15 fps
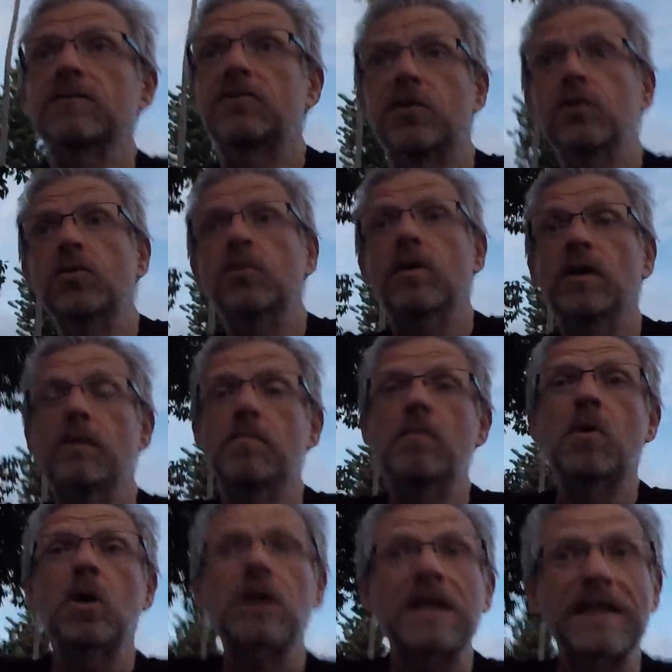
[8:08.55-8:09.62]
to a
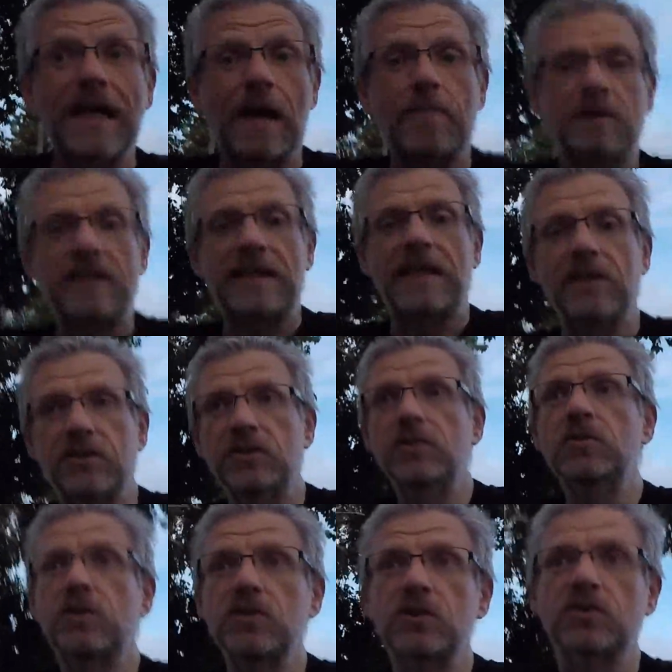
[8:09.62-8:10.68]
modeling application,
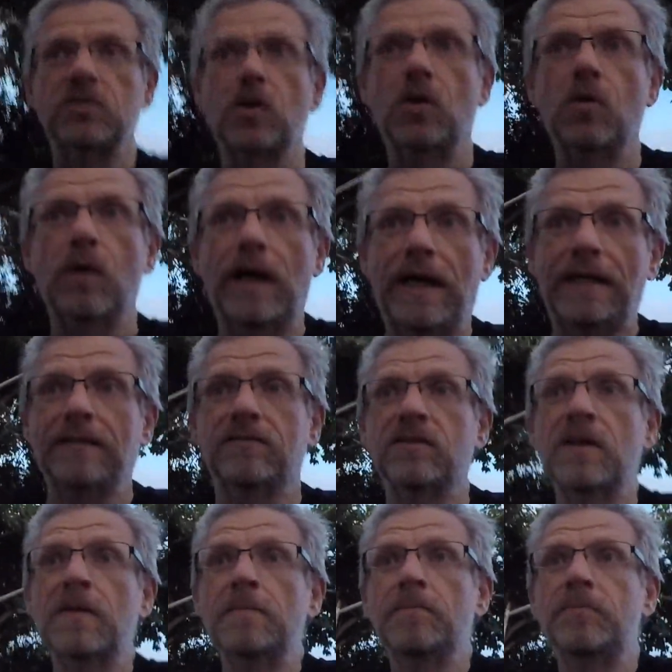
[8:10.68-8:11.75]
you can just go and
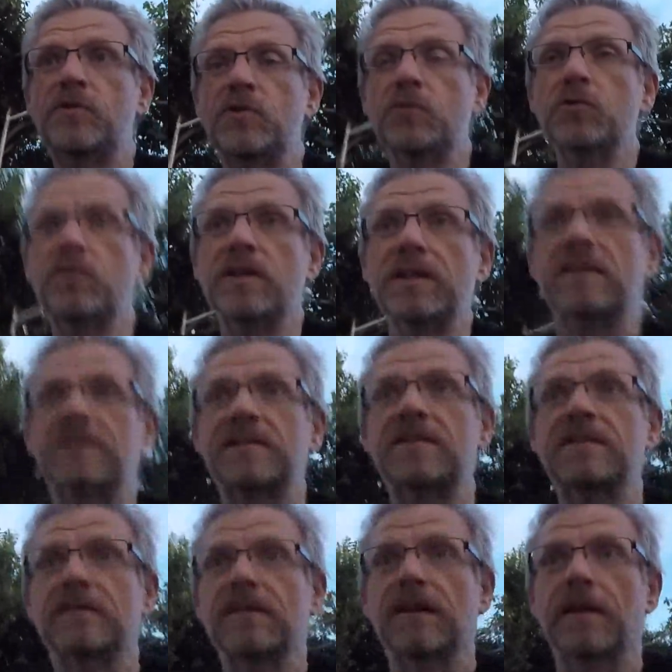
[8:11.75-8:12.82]
do
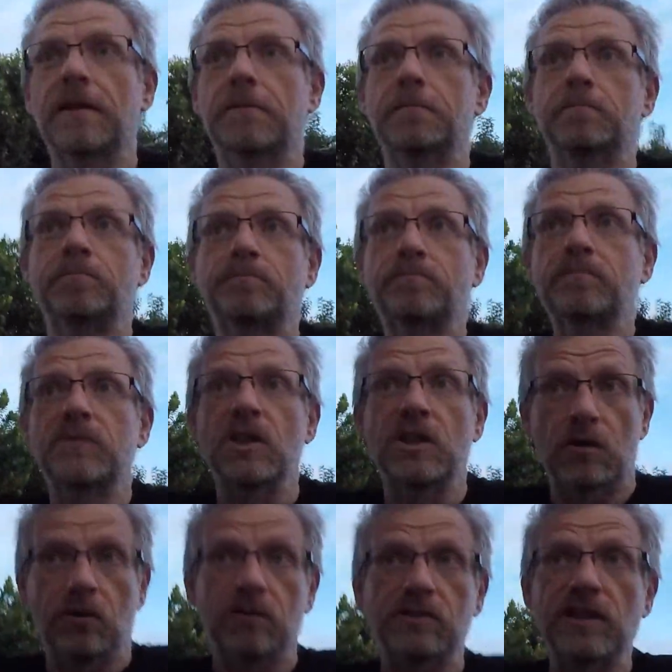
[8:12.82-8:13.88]
this
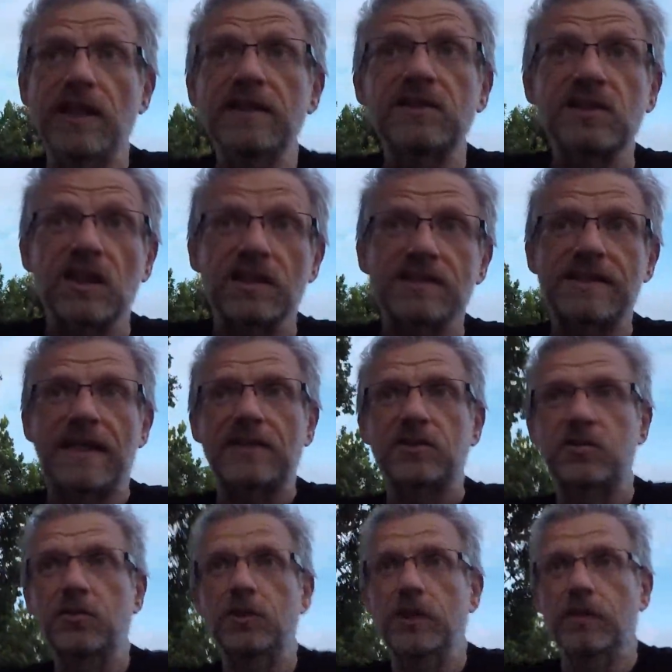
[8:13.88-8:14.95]
inside DAZ
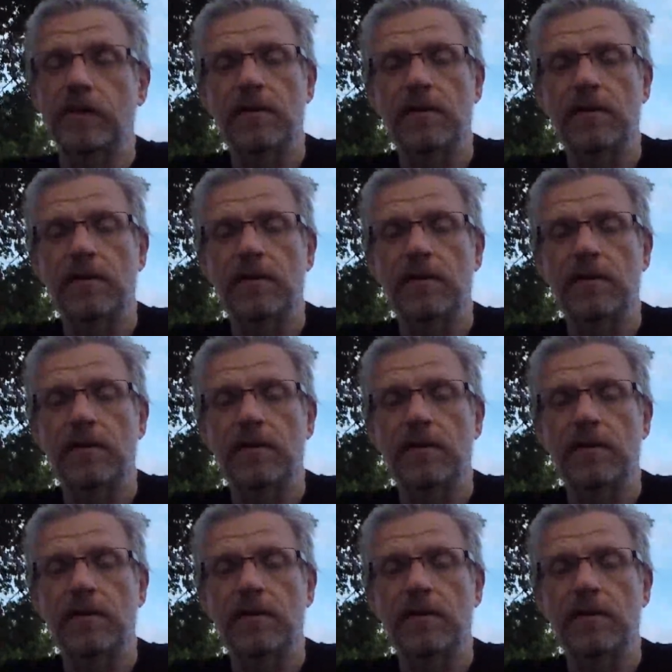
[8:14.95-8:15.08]
Studio.